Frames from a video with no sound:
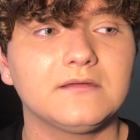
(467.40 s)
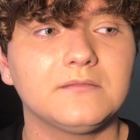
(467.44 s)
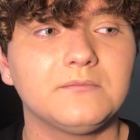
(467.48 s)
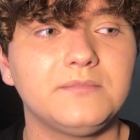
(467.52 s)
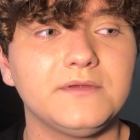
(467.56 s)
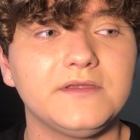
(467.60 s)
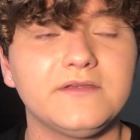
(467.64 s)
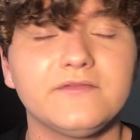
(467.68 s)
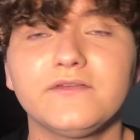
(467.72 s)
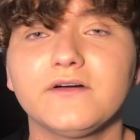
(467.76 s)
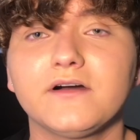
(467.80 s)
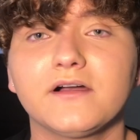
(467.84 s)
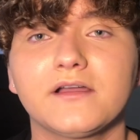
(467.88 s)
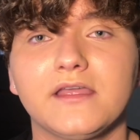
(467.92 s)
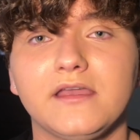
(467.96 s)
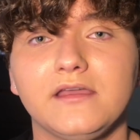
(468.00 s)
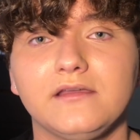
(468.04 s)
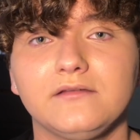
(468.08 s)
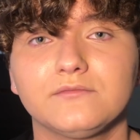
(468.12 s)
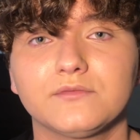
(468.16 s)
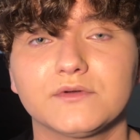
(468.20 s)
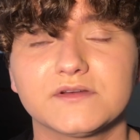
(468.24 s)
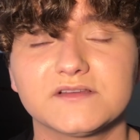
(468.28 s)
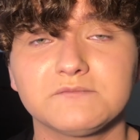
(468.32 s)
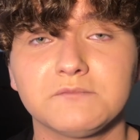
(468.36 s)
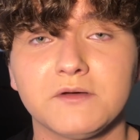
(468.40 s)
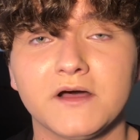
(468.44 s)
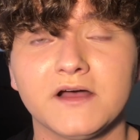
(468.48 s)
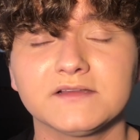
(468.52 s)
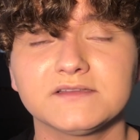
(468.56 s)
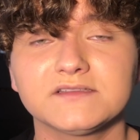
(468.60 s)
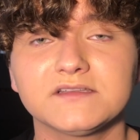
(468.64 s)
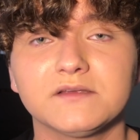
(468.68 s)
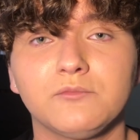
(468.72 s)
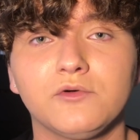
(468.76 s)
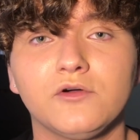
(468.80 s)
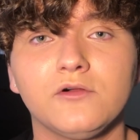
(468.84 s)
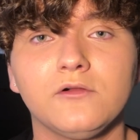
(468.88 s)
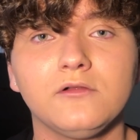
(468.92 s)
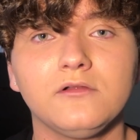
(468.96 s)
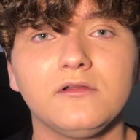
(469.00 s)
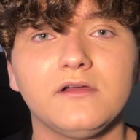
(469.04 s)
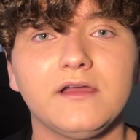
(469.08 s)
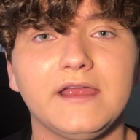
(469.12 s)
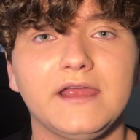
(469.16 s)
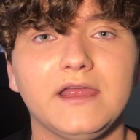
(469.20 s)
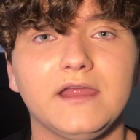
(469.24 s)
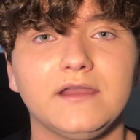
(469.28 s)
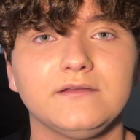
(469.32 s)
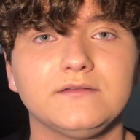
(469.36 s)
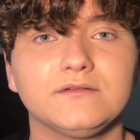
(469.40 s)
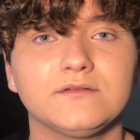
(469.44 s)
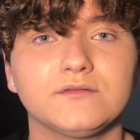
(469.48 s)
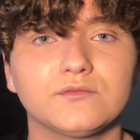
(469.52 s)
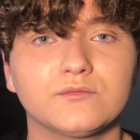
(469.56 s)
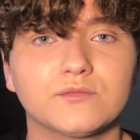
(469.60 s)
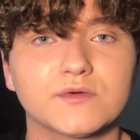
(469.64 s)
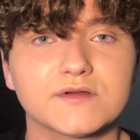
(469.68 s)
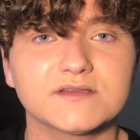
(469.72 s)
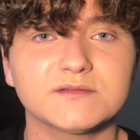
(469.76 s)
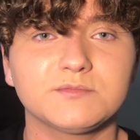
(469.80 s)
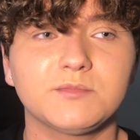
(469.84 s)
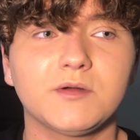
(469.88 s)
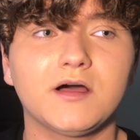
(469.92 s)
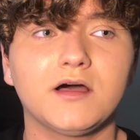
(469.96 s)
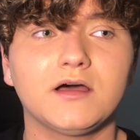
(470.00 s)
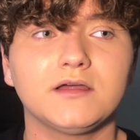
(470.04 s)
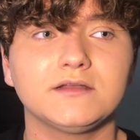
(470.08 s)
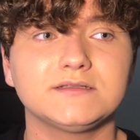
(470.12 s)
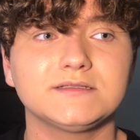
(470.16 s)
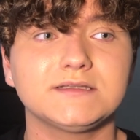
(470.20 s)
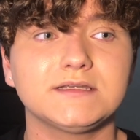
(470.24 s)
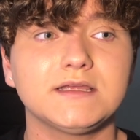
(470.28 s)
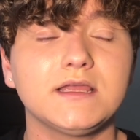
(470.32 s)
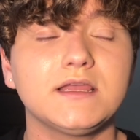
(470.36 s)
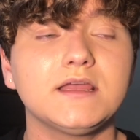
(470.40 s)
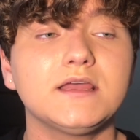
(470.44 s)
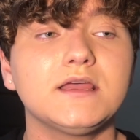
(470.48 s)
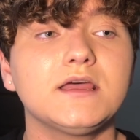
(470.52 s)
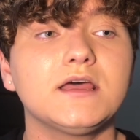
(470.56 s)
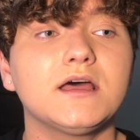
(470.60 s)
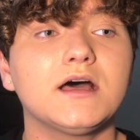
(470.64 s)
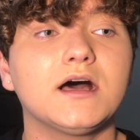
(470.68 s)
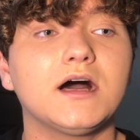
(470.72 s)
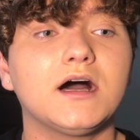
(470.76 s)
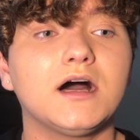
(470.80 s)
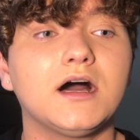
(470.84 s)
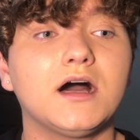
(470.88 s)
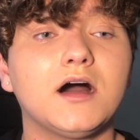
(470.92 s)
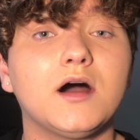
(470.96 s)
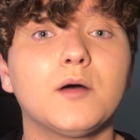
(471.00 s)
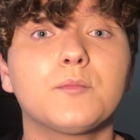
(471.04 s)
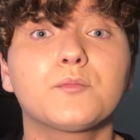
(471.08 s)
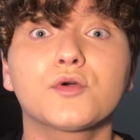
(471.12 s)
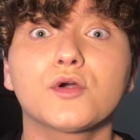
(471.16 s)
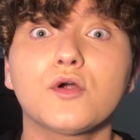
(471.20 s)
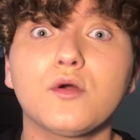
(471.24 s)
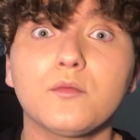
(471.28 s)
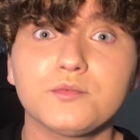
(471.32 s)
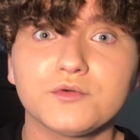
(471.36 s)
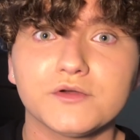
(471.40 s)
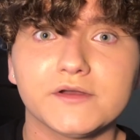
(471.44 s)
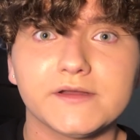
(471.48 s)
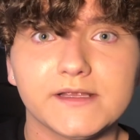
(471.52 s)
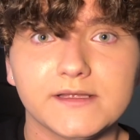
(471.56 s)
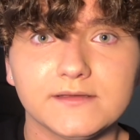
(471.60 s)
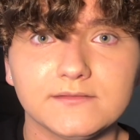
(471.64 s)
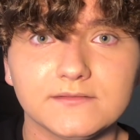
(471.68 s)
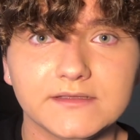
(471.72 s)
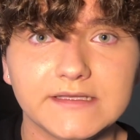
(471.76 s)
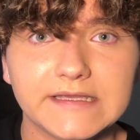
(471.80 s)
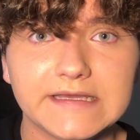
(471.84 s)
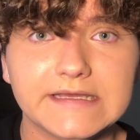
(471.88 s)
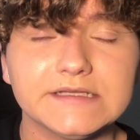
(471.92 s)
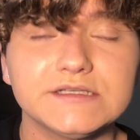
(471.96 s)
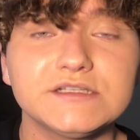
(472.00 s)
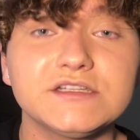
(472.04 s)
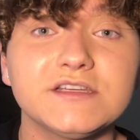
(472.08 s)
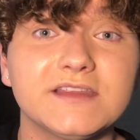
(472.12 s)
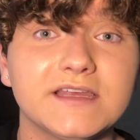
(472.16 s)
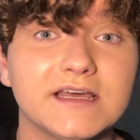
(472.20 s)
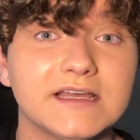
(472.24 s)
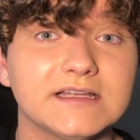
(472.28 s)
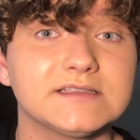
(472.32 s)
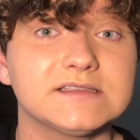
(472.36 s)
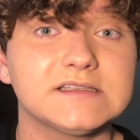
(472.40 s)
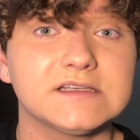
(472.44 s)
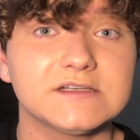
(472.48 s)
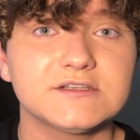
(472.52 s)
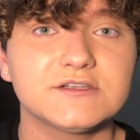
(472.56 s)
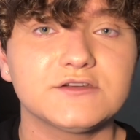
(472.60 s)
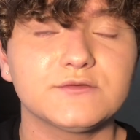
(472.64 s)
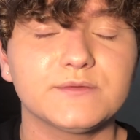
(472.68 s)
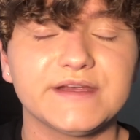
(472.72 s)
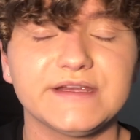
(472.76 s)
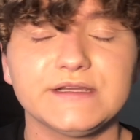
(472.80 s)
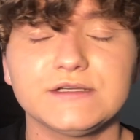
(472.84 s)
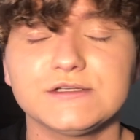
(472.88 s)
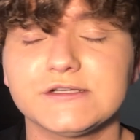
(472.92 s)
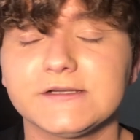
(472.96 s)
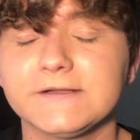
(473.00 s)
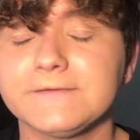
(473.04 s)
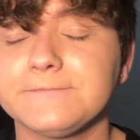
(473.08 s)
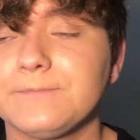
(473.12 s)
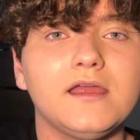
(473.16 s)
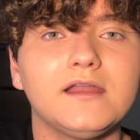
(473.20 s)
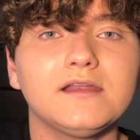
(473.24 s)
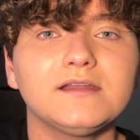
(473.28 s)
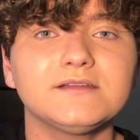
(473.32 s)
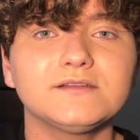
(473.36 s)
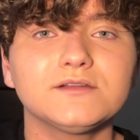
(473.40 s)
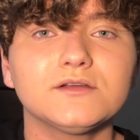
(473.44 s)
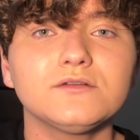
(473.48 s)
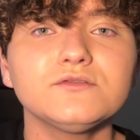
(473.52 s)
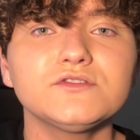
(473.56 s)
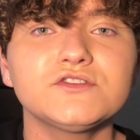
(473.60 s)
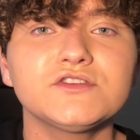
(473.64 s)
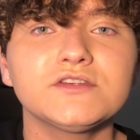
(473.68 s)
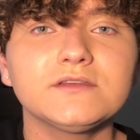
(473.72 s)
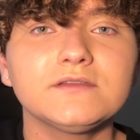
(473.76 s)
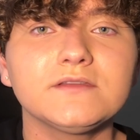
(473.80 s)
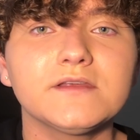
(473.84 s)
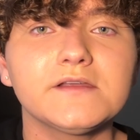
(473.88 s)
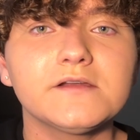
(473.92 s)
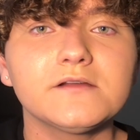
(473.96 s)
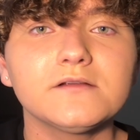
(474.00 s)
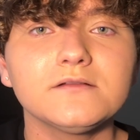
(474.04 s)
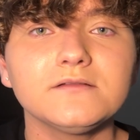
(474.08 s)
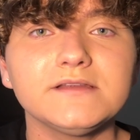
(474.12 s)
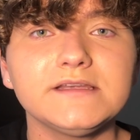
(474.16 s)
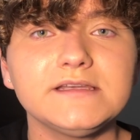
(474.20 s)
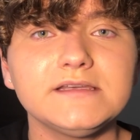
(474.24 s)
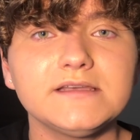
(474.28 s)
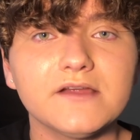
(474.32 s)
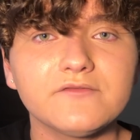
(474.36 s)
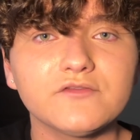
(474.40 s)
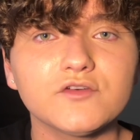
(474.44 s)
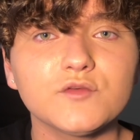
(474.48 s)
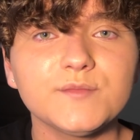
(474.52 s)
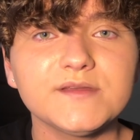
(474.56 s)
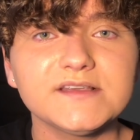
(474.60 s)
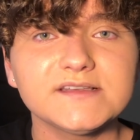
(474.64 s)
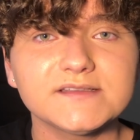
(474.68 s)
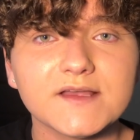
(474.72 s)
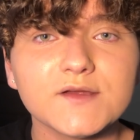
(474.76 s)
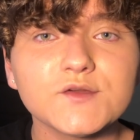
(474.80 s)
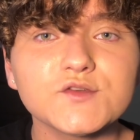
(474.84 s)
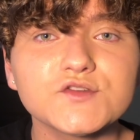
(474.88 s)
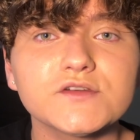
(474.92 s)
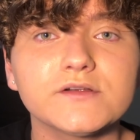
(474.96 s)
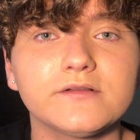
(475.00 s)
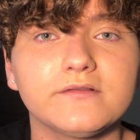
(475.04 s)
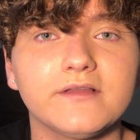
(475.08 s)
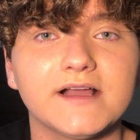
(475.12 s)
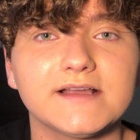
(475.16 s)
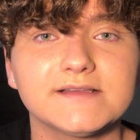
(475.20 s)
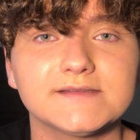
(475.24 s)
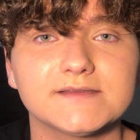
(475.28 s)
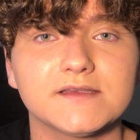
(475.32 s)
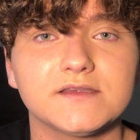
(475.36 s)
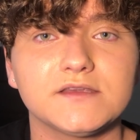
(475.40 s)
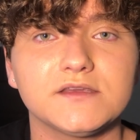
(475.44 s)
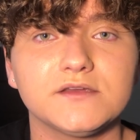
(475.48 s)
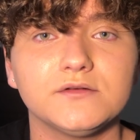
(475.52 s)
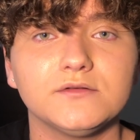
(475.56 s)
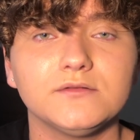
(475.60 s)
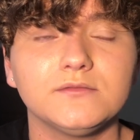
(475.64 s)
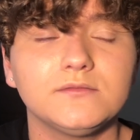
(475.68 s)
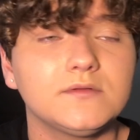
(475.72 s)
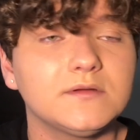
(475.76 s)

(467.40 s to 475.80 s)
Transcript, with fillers: be fucking responsible and respond uh, appropriately to that situation. An adult should literally never be sexualizing you,